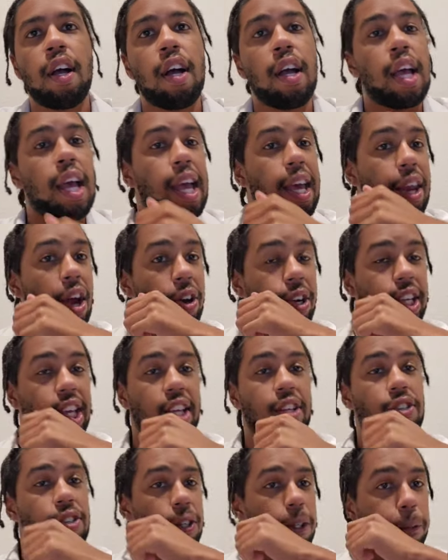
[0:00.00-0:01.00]
In our
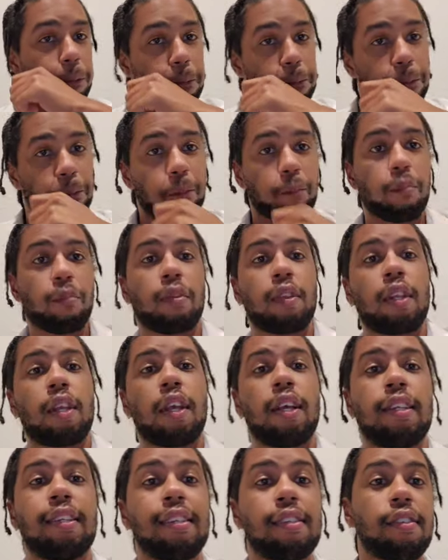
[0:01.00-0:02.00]
case, though,
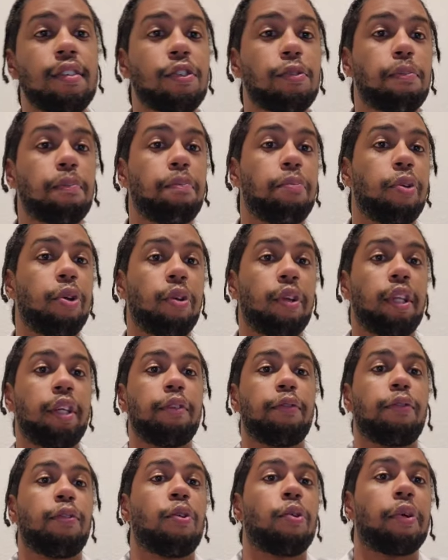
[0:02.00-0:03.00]
this is purely
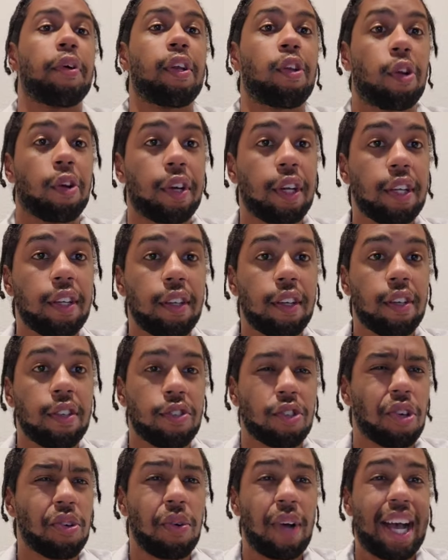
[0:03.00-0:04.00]
for learning,
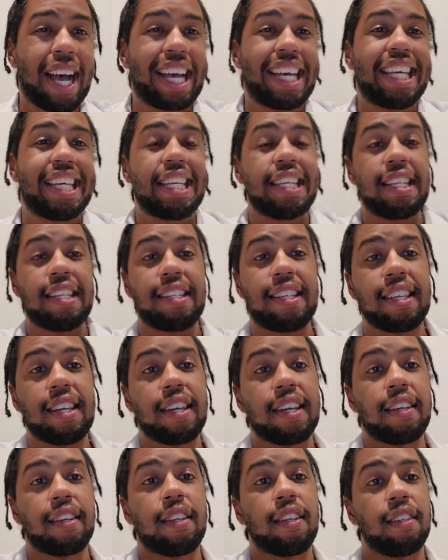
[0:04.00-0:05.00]
so I
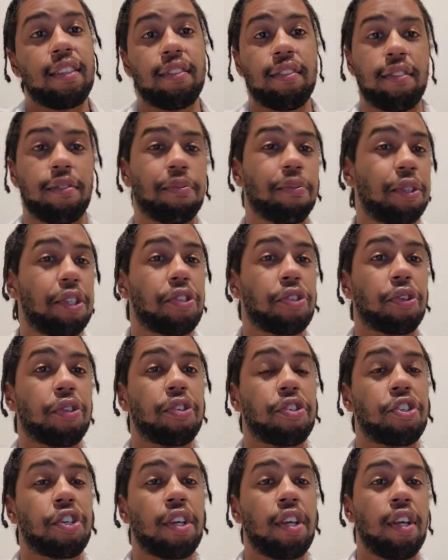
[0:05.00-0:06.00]
didn't
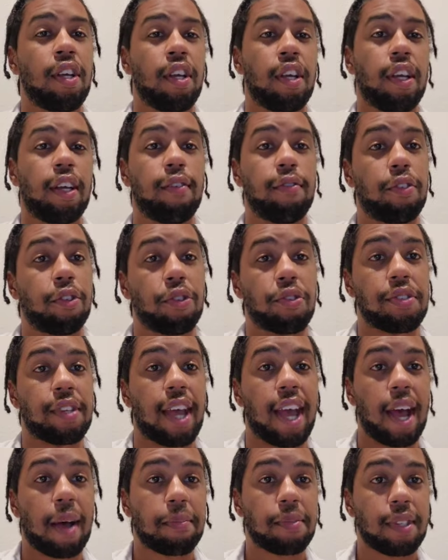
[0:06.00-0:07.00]
research if there's
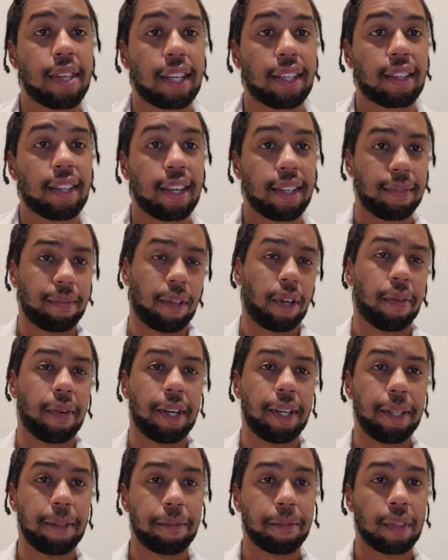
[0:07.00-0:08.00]
apps like that
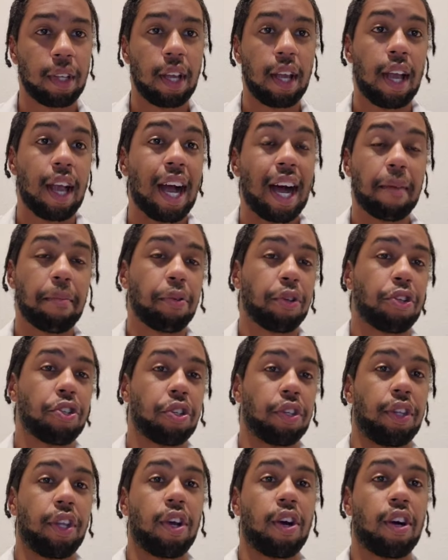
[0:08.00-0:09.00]
already. I'm pretty sure
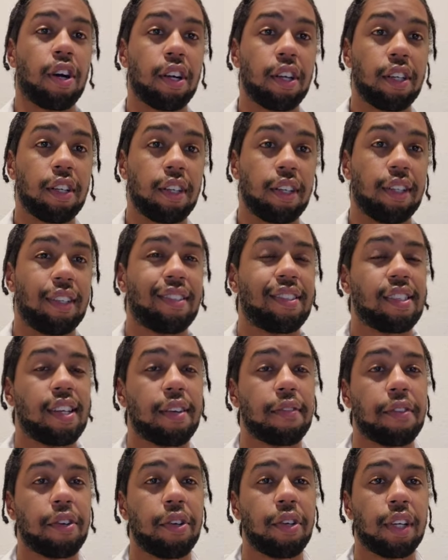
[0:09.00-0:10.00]
there are. It's not a
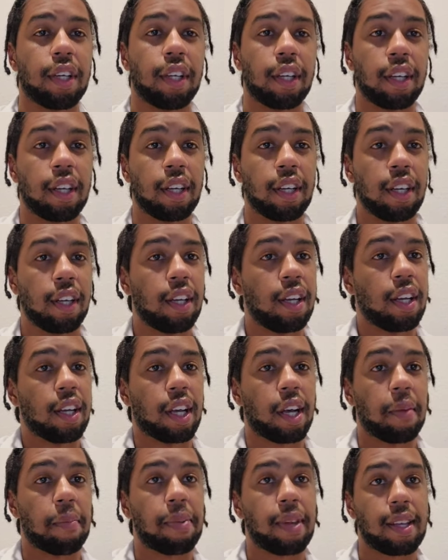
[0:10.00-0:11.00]
very
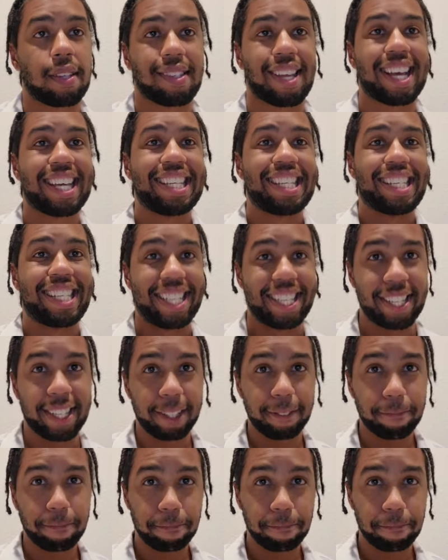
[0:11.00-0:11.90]
complex idea,